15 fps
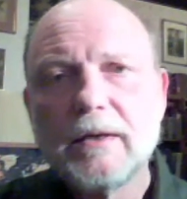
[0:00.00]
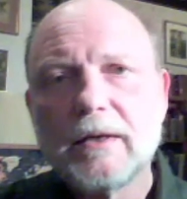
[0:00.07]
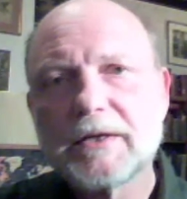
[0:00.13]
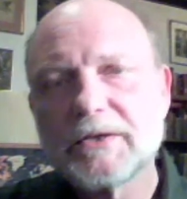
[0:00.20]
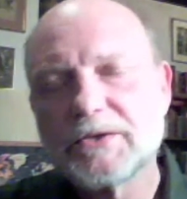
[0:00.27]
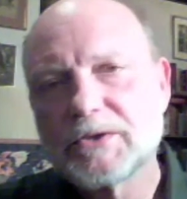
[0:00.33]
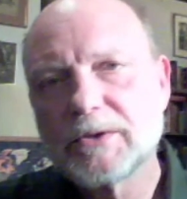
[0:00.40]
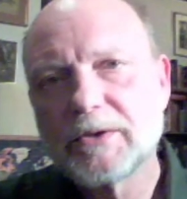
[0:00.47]
a
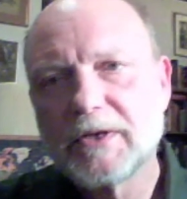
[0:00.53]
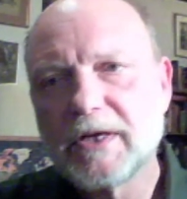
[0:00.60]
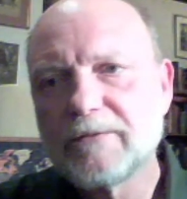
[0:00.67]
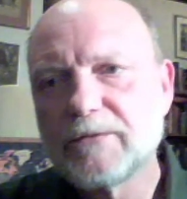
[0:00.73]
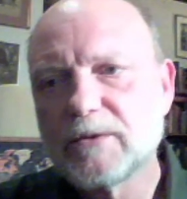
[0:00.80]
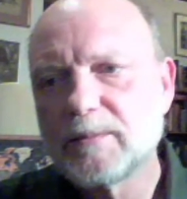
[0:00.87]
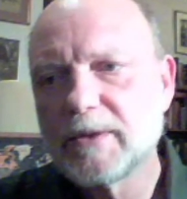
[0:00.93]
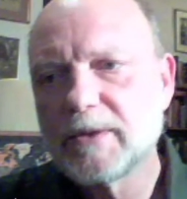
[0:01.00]
concerted
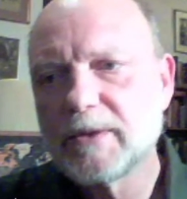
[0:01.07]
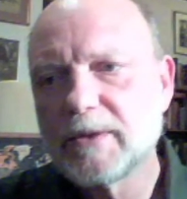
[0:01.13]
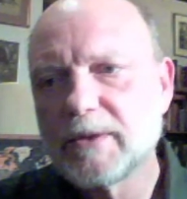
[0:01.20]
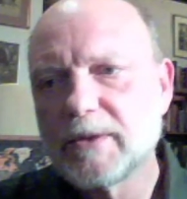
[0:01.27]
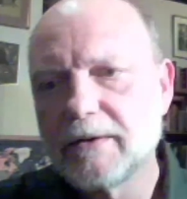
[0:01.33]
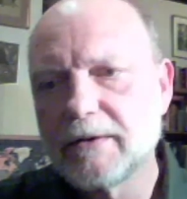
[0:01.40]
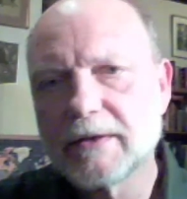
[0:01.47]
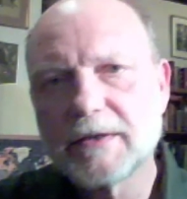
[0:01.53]
effort by
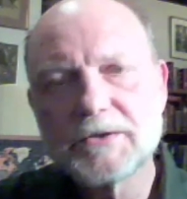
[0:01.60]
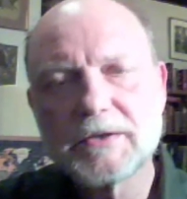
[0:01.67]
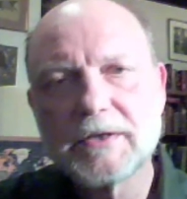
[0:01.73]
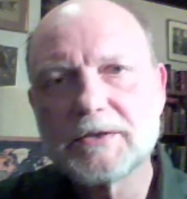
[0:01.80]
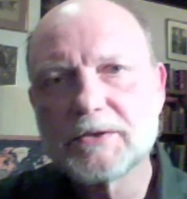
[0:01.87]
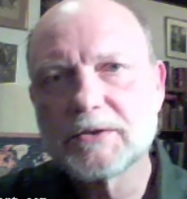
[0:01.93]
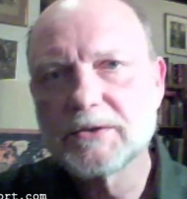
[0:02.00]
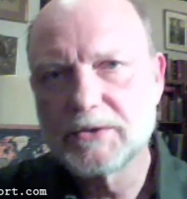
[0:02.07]
the United
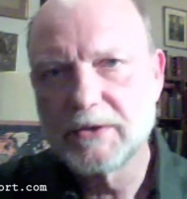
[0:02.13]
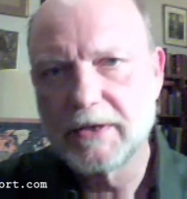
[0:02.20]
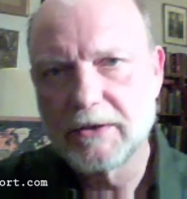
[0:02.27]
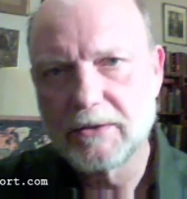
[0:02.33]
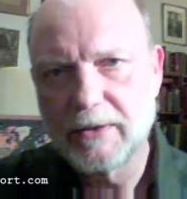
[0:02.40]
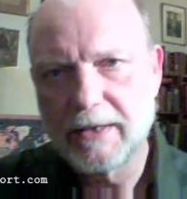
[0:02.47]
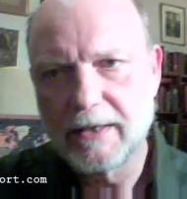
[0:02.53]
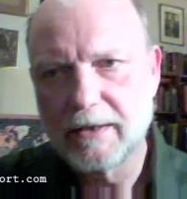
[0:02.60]
States and its
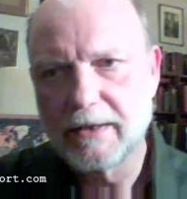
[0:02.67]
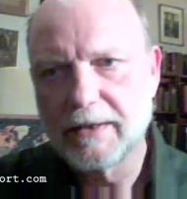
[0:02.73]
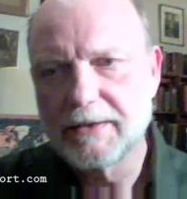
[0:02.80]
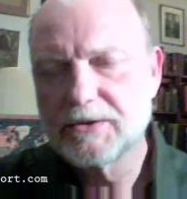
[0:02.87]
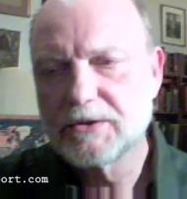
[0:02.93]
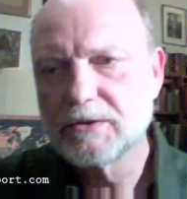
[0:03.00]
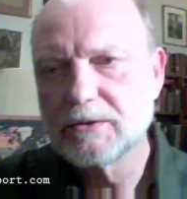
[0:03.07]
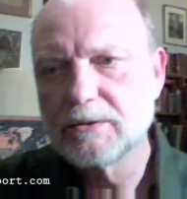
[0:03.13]
NATO
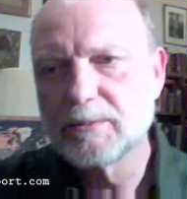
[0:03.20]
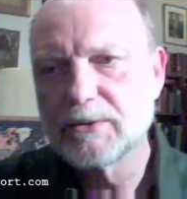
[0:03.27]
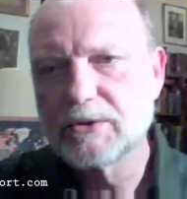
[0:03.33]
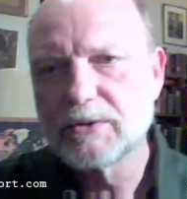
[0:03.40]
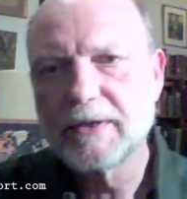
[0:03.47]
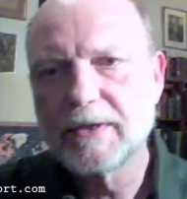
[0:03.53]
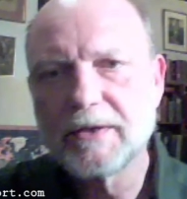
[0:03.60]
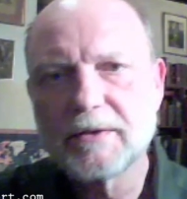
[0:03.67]
allies to
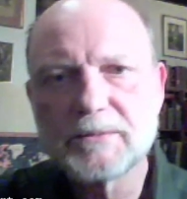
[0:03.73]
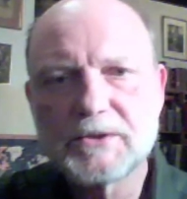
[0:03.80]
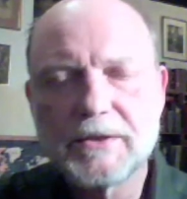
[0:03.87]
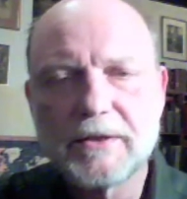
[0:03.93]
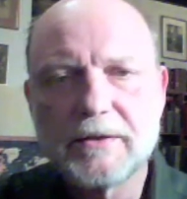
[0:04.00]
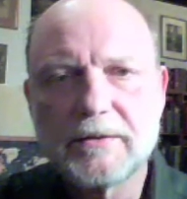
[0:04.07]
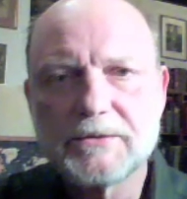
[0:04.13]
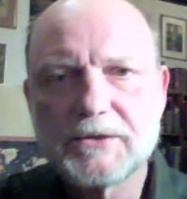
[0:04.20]
portray
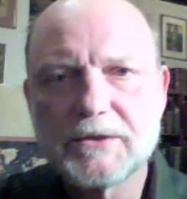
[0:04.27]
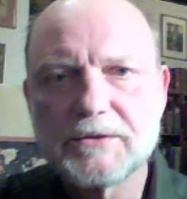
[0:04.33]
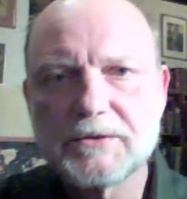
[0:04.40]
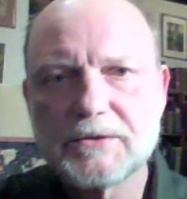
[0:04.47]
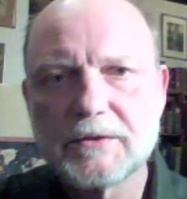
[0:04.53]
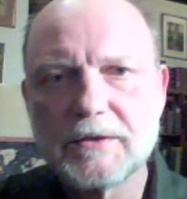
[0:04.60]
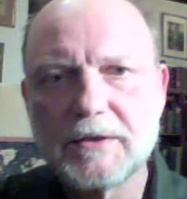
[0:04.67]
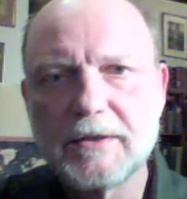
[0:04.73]
themselves
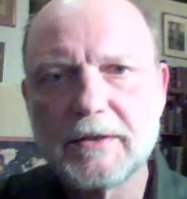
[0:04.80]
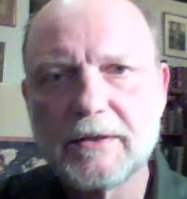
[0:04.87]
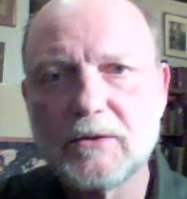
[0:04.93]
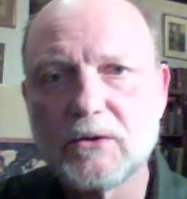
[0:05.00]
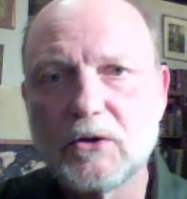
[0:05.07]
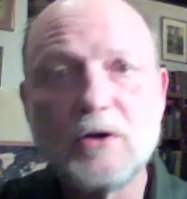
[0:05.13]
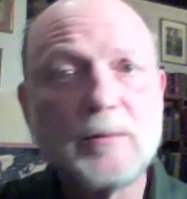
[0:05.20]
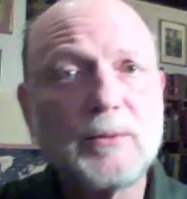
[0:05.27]
as the
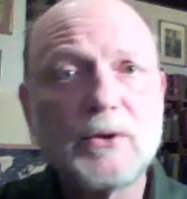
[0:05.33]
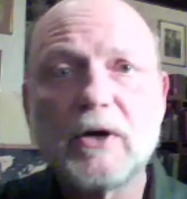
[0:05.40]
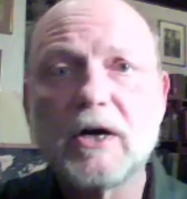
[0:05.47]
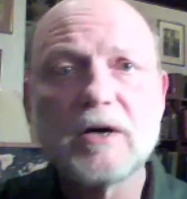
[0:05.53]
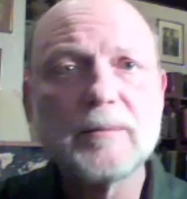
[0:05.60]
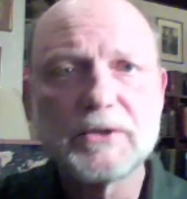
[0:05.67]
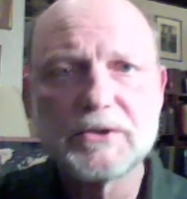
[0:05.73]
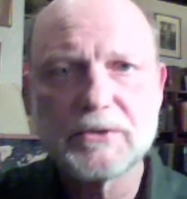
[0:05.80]
global
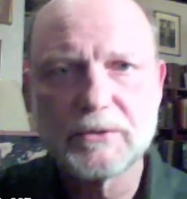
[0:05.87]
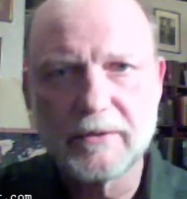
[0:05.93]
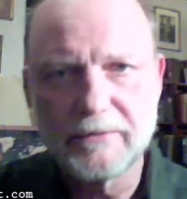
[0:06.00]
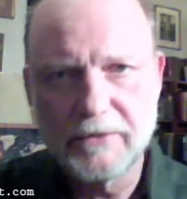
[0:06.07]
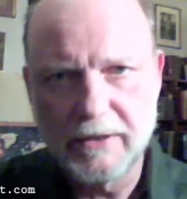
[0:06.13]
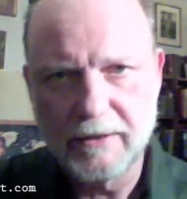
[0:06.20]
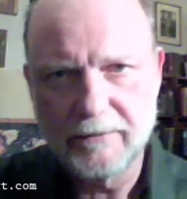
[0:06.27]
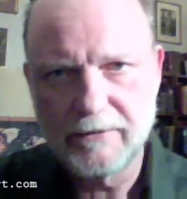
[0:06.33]
arbiter
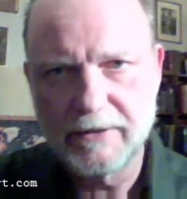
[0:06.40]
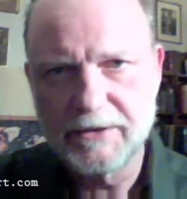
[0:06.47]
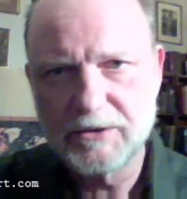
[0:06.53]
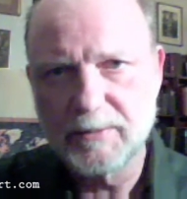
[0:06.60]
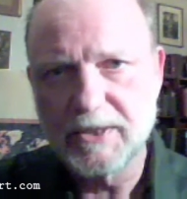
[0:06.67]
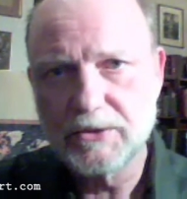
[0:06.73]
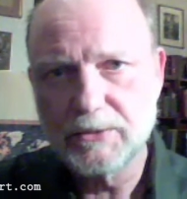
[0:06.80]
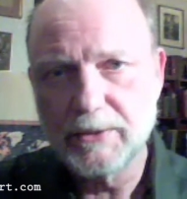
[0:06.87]
of conflicts
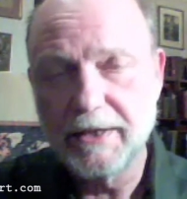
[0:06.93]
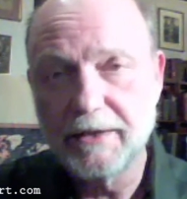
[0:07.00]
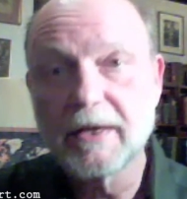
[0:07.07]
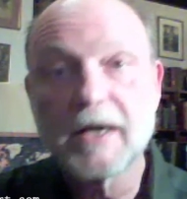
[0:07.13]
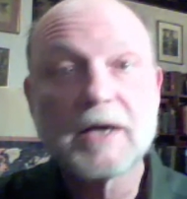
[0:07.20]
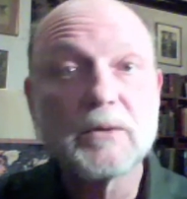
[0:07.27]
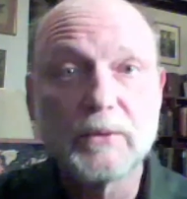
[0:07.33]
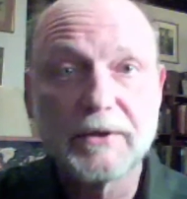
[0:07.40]

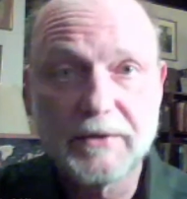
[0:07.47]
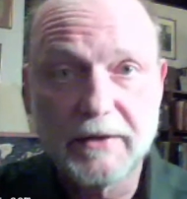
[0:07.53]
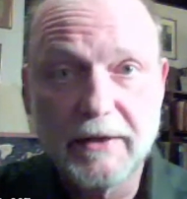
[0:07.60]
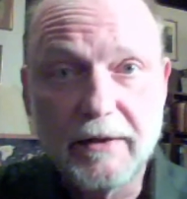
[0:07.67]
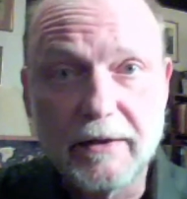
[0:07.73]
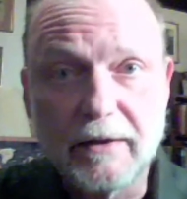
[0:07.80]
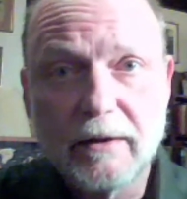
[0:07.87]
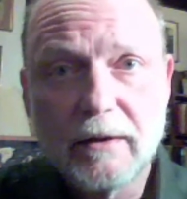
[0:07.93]
between and
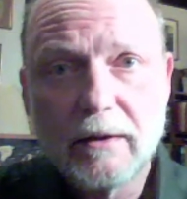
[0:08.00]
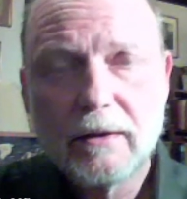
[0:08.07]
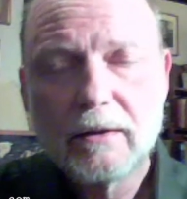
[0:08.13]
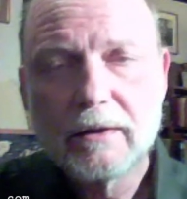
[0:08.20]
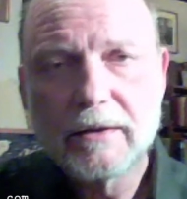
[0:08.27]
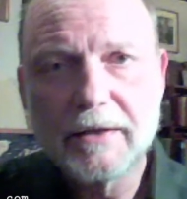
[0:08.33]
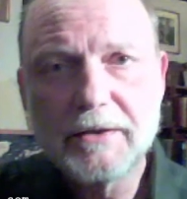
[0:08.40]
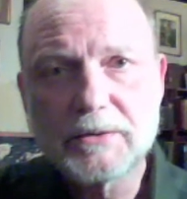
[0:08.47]
within
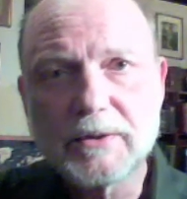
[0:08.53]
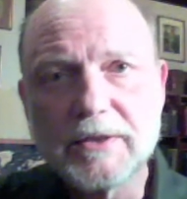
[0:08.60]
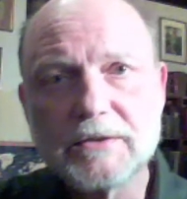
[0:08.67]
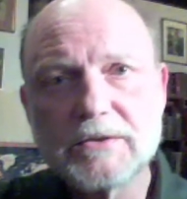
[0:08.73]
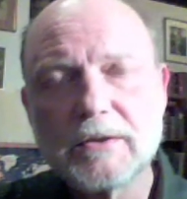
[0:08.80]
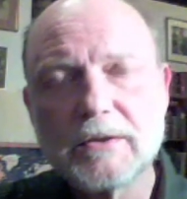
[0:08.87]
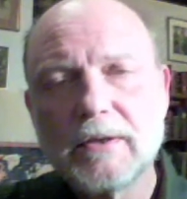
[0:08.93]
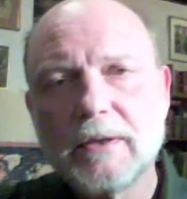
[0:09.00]
countries,